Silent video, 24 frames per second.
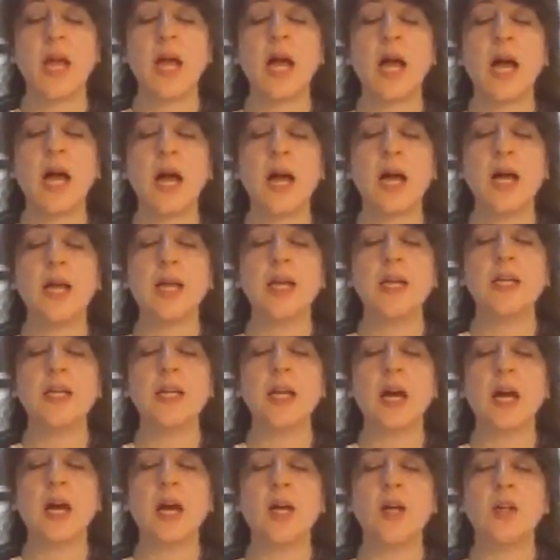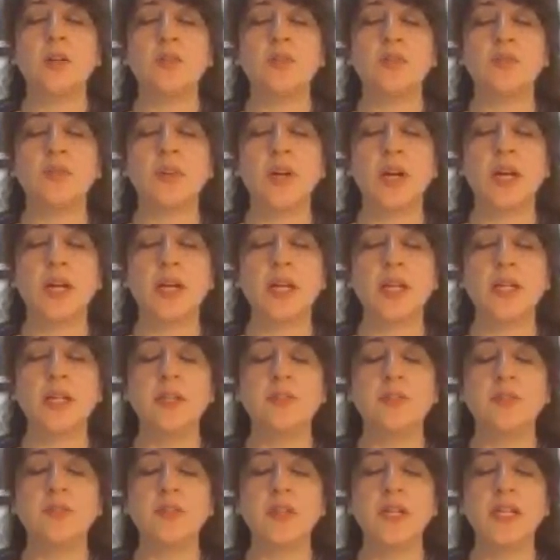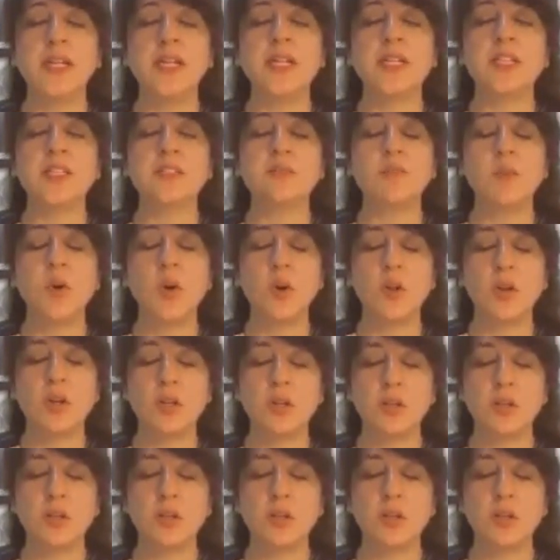I are 5 feeling small